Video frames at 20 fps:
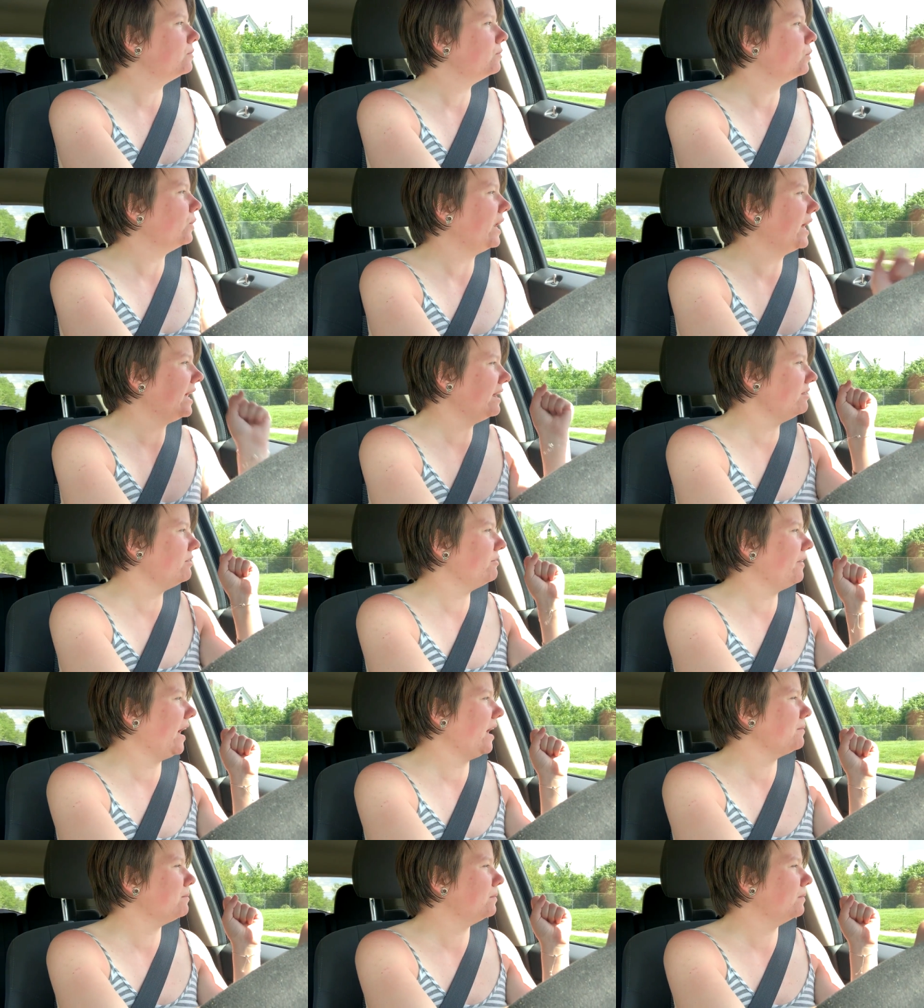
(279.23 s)
when I hit the
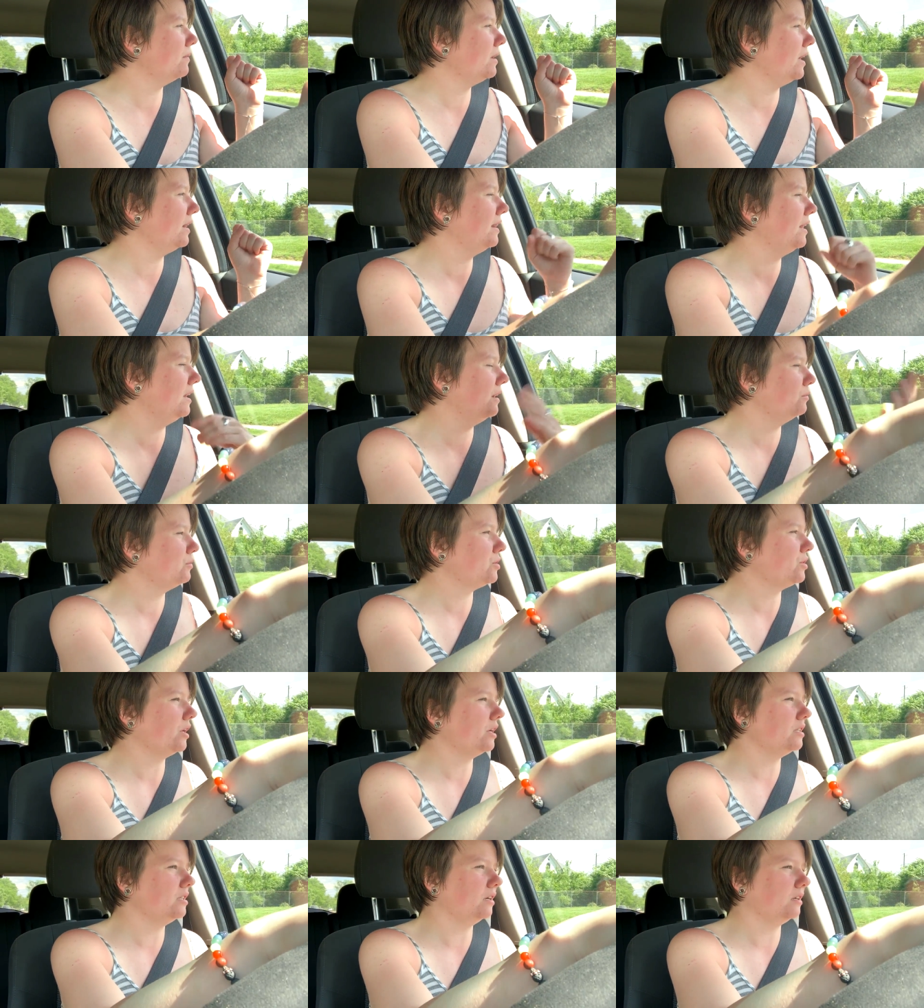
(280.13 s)
vape and then was
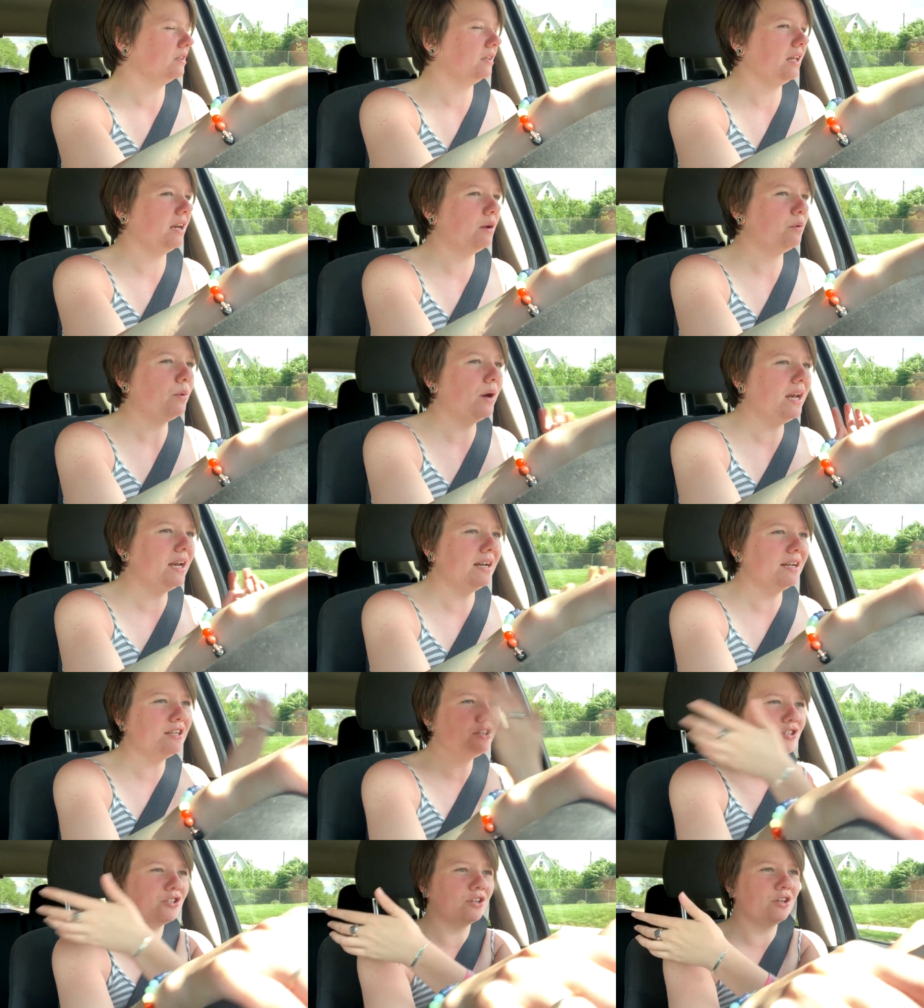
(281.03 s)
trying to talk to the lady, why didn't
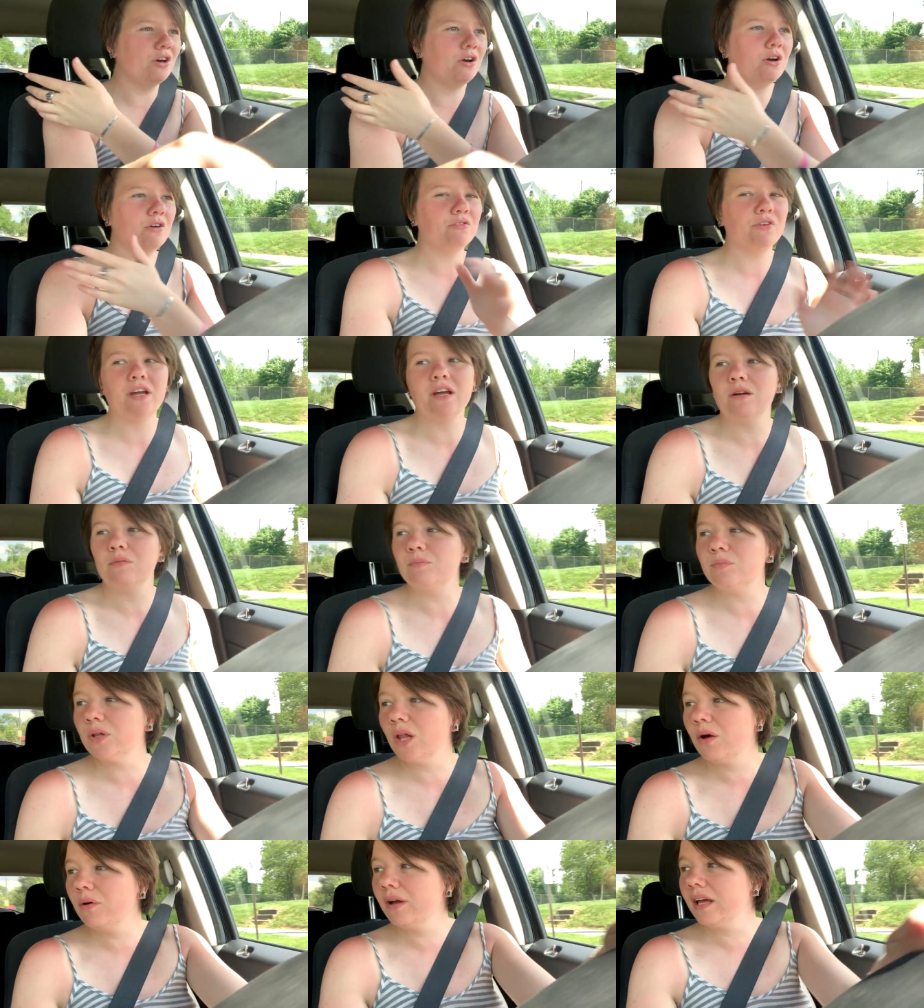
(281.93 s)
I just look over here and
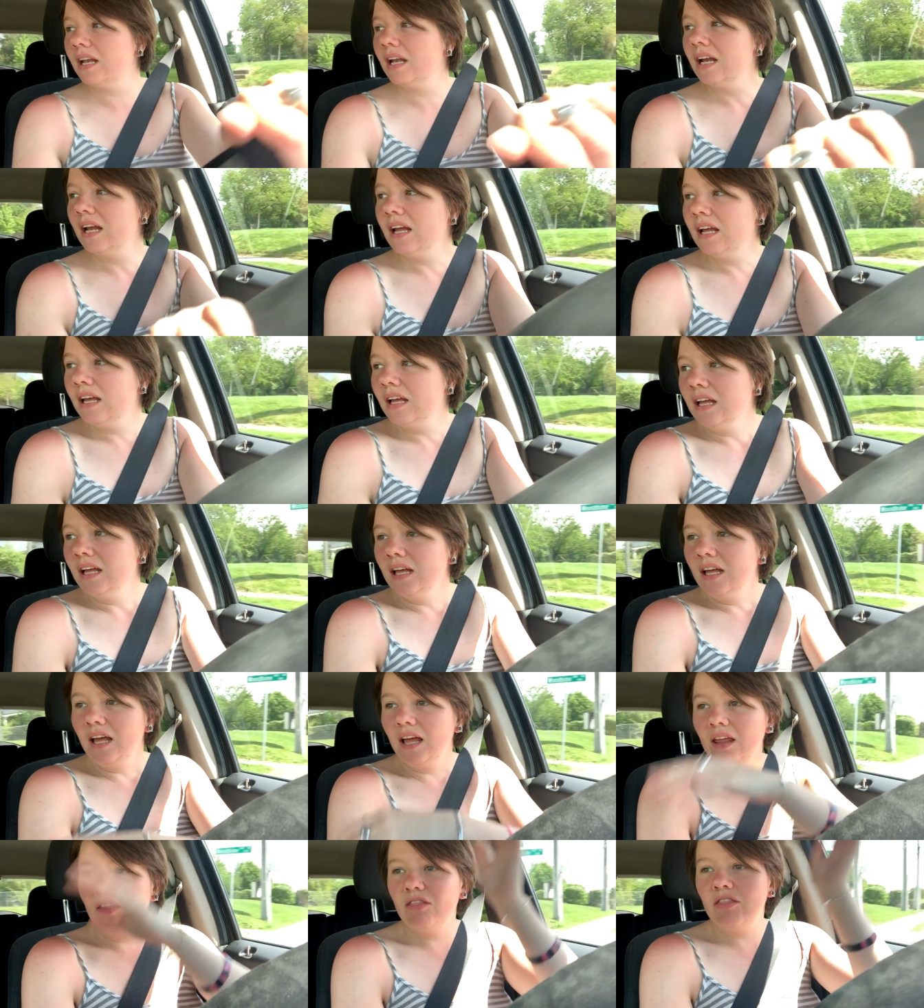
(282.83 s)
blow it
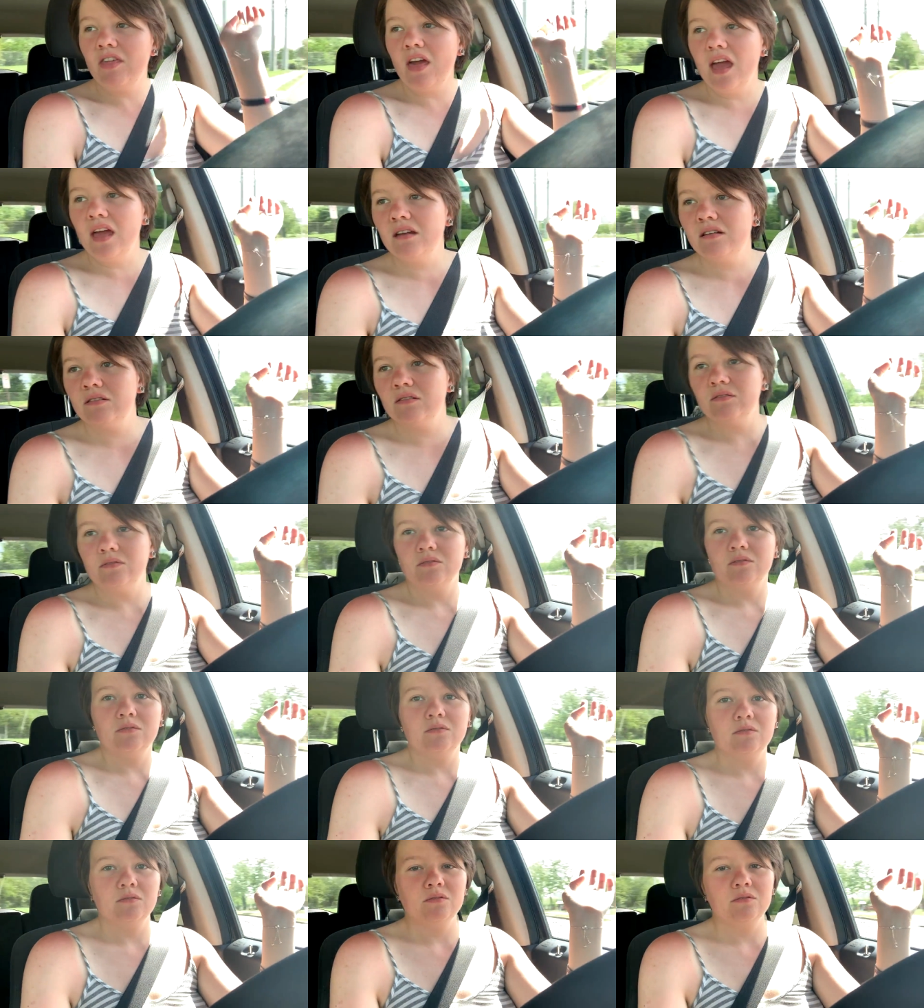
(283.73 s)
and then
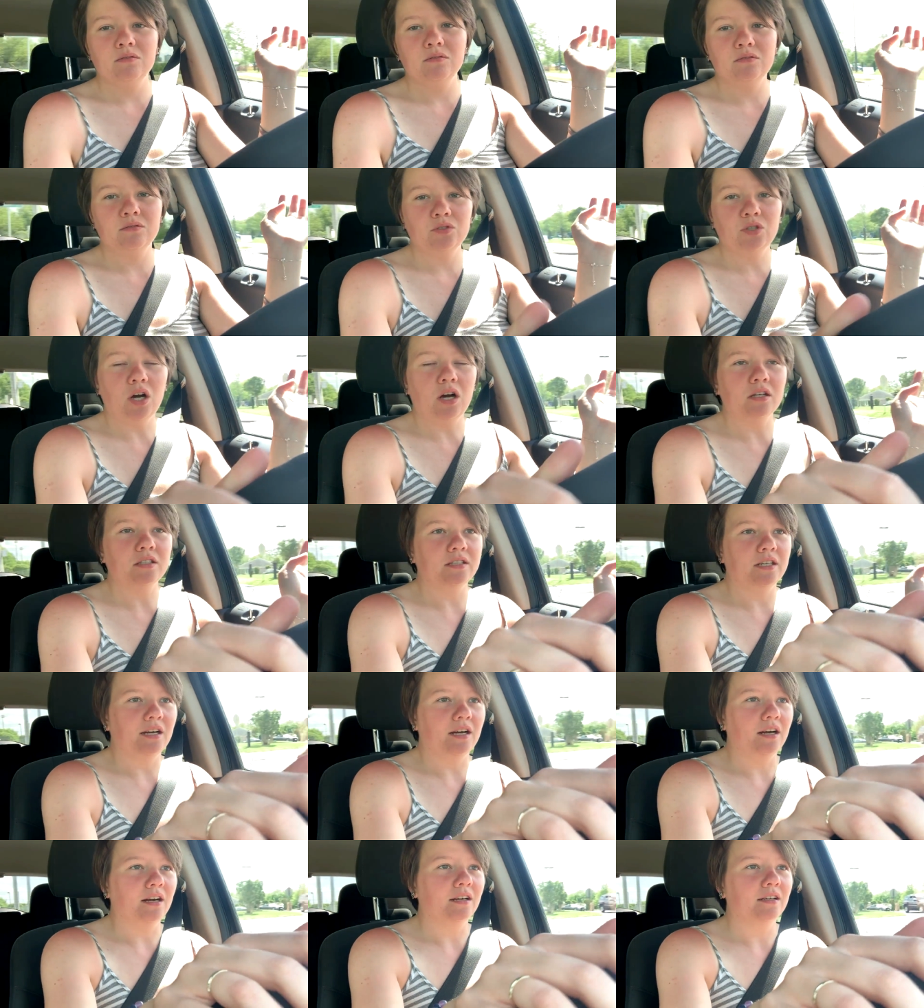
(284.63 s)
talk to
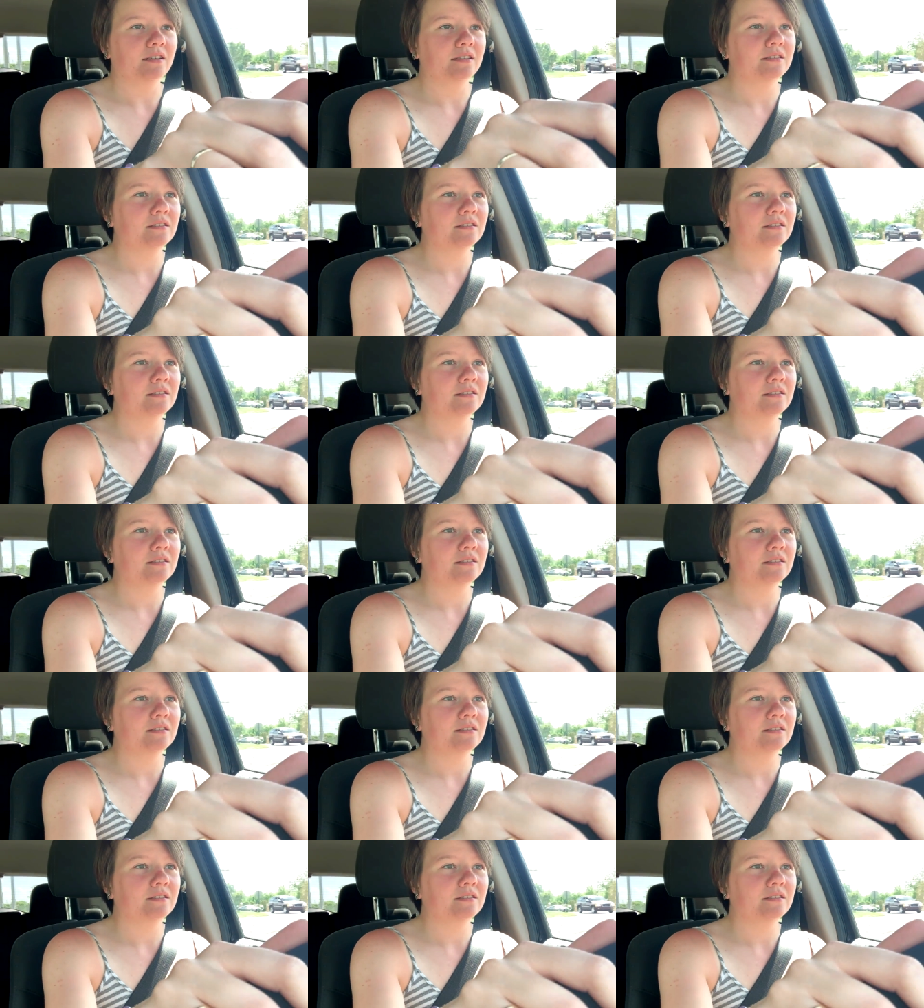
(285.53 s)
her?